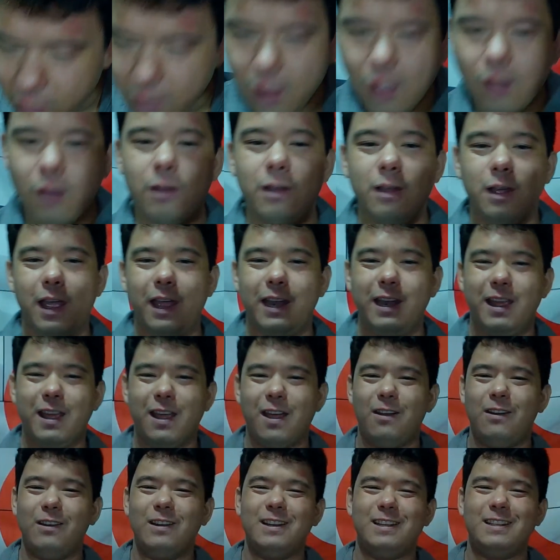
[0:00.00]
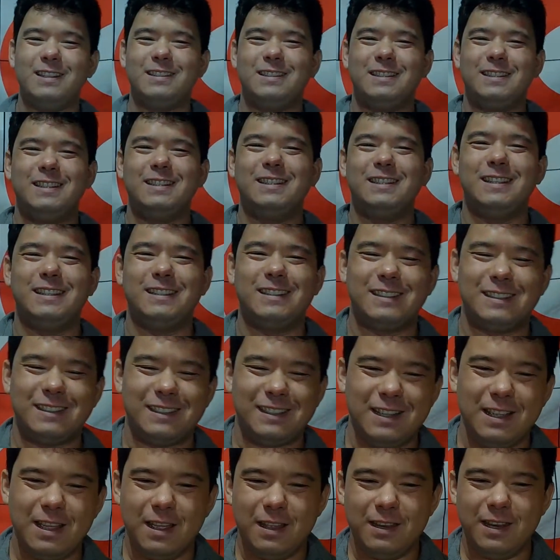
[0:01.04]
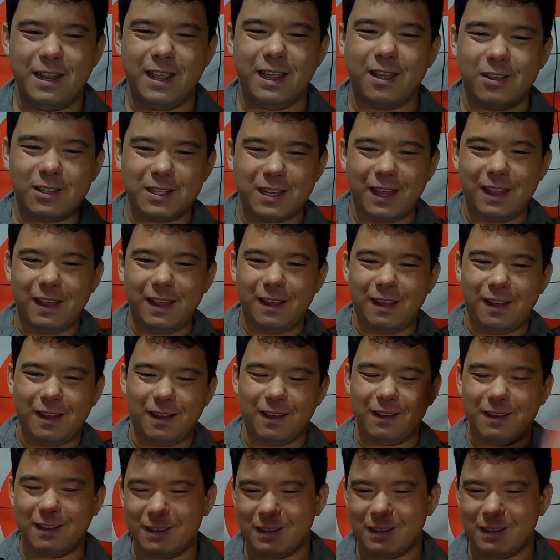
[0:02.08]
we go. Hey, Nico. Nico's here.